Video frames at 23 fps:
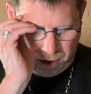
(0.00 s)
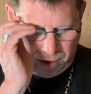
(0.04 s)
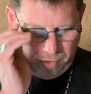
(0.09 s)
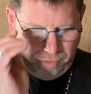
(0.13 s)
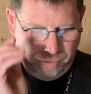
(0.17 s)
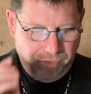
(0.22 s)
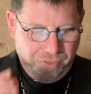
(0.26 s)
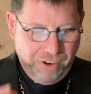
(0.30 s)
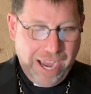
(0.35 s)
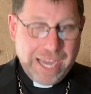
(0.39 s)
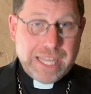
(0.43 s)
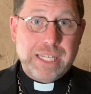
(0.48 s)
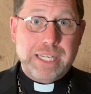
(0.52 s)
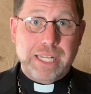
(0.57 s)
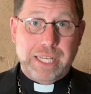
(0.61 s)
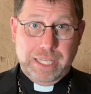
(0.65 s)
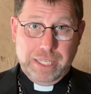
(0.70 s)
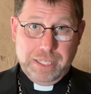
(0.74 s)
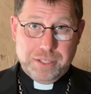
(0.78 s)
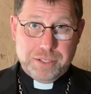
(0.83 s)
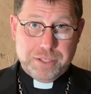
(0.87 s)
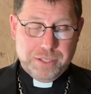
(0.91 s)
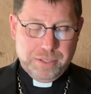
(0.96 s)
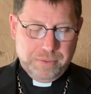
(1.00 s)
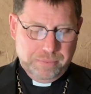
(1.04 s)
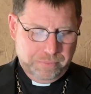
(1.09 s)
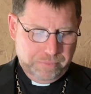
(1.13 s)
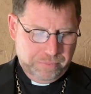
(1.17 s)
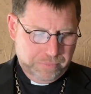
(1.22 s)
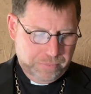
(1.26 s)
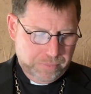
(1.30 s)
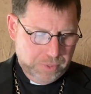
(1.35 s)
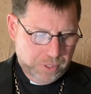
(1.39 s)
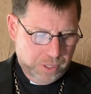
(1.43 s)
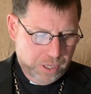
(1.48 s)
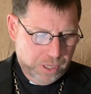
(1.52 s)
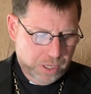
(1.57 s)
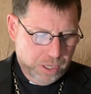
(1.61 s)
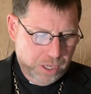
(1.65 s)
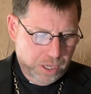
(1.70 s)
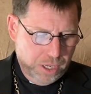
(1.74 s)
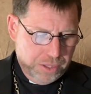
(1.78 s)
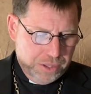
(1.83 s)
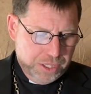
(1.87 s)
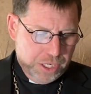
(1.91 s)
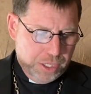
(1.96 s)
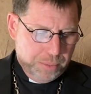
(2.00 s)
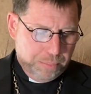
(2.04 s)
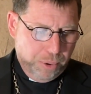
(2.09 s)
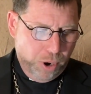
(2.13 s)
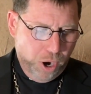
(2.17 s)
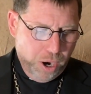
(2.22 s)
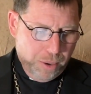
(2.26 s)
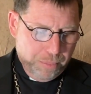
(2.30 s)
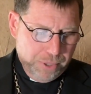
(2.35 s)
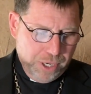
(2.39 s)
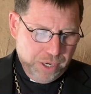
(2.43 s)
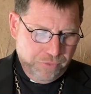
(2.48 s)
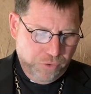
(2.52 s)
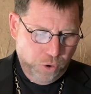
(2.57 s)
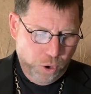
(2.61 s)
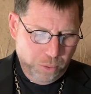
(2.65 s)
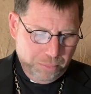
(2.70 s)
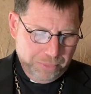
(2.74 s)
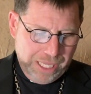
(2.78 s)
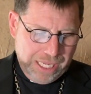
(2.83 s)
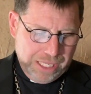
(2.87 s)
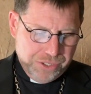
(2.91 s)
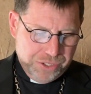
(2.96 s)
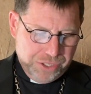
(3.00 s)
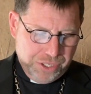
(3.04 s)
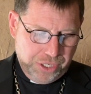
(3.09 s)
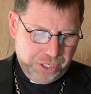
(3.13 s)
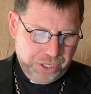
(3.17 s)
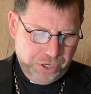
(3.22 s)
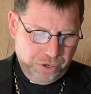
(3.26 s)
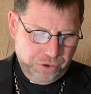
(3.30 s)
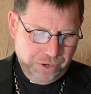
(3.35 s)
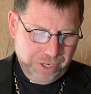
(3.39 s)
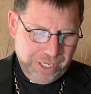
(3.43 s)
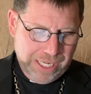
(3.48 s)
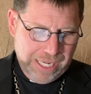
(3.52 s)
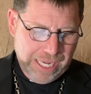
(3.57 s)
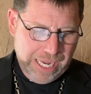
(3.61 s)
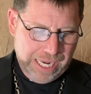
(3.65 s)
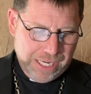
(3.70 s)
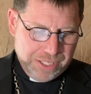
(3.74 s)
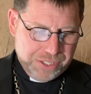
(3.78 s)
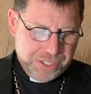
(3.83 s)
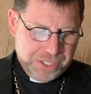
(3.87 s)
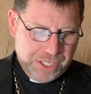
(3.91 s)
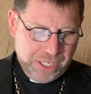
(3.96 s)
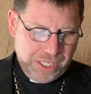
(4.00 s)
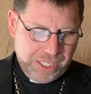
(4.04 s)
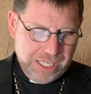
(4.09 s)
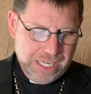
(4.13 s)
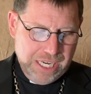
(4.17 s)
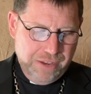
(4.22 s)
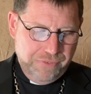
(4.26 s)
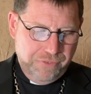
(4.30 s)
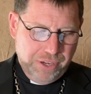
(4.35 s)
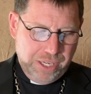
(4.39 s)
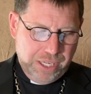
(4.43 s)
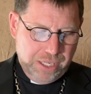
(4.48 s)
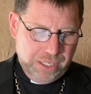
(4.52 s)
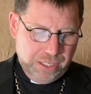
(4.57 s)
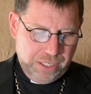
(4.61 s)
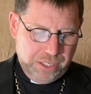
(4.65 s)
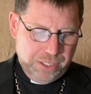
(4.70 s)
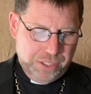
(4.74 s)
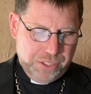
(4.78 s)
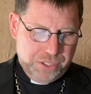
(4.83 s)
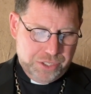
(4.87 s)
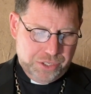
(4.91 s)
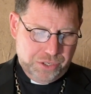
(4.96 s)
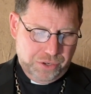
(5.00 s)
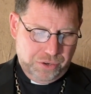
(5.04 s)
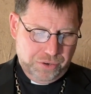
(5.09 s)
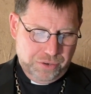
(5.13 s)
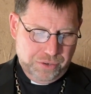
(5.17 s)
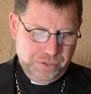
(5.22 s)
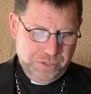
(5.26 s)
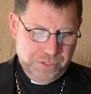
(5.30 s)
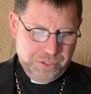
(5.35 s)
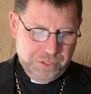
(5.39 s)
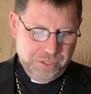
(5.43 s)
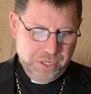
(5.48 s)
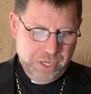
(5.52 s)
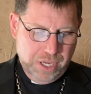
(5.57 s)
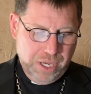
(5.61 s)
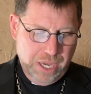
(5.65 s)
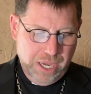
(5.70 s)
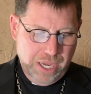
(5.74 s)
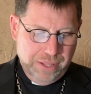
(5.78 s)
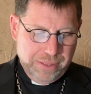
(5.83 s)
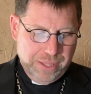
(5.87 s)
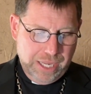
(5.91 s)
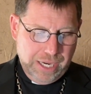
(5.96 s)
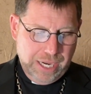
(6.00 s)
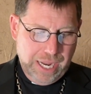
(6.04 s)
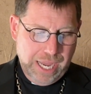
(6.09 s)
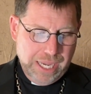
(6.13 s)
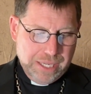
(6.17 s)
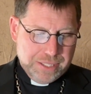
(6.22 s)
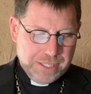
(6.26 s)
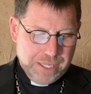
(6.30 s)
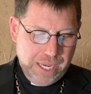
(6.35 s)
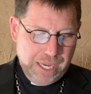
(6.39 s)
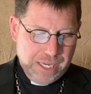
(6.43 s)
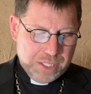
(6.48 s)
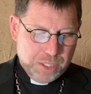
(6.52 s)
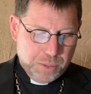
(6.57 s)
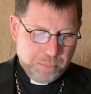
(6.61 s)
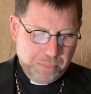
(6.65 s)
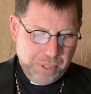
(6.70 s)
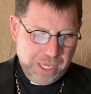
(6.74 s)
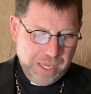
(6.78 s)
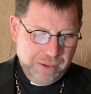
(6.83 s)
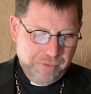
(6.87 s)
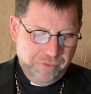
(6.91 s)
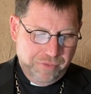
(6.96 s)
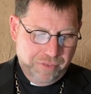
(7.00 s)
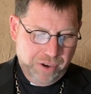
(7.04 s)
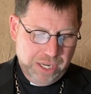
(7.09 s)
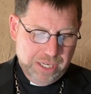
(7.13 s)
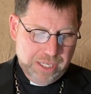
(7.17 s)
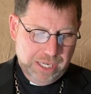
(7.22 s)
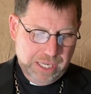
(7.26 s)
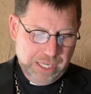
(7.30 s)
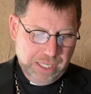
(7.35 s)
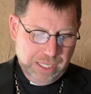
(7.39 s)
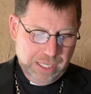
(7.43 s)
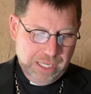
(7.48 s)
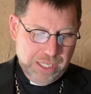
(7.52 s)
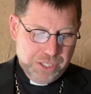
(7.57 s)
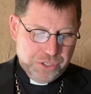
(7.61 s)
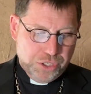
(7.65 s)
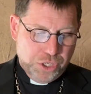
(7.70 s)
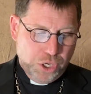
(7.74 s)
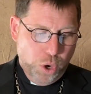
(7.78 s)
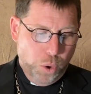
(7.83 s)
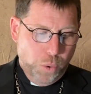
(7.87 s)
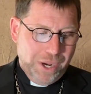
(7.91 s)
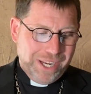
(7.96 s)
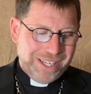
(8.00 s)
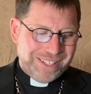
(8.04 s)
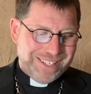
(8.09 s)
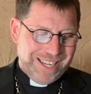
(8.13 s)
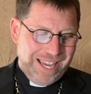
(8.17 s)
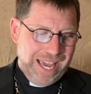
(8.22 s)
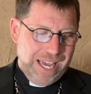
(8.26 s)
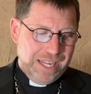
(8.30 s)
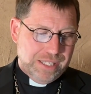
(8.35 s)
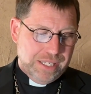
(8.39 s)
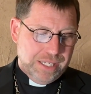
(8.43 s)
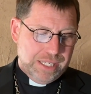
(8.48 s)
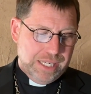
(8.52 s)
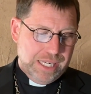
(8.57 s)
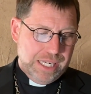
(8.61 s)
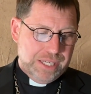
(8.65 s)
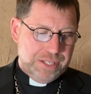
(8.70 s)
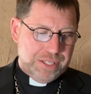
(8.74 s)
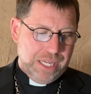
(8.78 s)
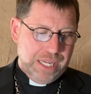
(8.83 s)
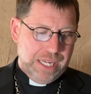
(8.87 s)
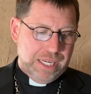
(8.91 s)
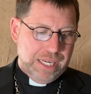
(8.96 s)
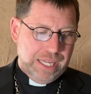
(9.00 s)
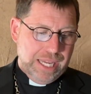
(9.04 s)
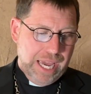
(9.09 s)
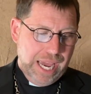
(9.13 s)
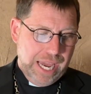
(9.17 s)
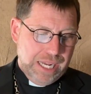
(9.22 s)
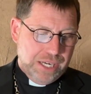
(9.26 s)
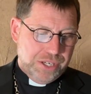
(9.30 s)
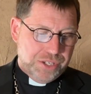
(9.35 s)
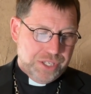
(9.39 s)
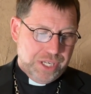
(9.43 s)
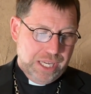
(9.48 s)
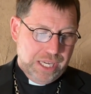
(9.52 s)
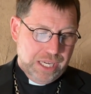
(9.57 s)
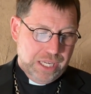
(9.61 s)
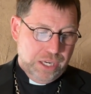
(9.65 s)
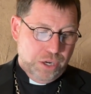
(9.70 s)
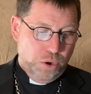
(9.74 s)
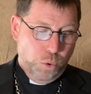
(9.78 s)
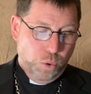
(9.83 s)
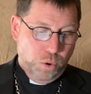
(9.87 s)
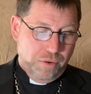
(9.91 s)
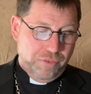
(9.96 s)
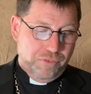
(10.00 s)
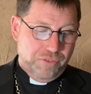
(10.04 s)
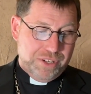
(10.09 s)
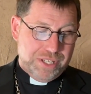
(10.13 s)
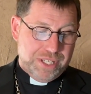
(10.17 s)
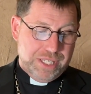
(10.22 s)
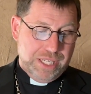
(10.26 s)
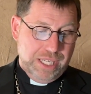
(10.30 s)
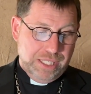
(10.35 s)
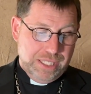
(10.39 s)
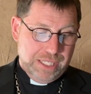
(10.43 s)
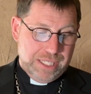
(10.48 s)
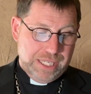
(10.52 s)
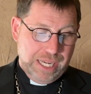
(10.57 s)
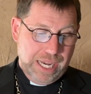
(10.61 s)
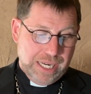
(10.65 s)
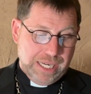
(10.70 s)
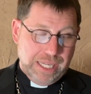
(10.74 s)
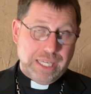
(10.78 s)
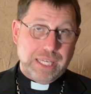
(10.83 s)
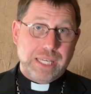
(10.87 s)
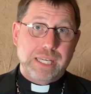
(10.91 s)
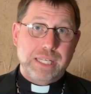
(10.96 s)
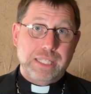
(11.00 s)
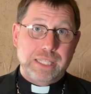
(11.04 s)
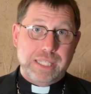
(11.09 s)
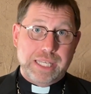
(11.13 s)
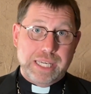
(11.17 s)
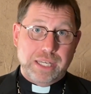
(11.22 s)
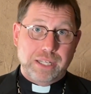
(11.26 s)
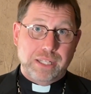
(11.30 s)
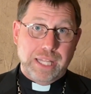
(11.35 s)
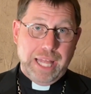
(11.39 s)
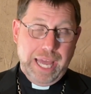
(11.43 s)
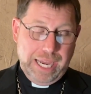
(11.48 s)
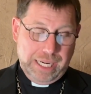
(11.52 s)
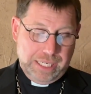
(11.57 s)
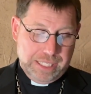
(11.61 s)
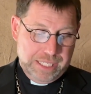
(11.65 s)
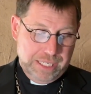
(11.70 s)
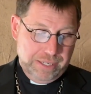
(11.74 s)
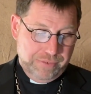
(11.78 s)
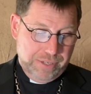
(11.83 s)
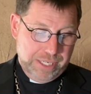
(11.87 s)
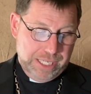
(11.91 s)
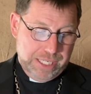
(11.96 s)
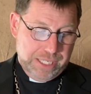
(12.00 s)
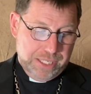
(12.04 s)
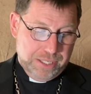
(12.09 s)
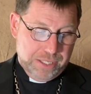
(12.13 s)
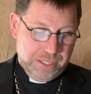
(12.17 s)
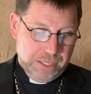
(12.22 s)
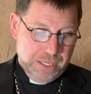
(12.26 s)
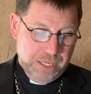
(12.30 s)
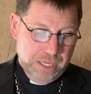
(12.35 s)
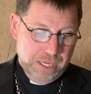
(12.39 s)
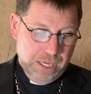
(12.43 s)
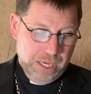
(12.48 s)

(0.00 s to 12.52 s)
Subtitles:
Findings. The Department of Homeland Security has significant concerns that SSP funding is going to entities engaged in or facilitating illegal activities.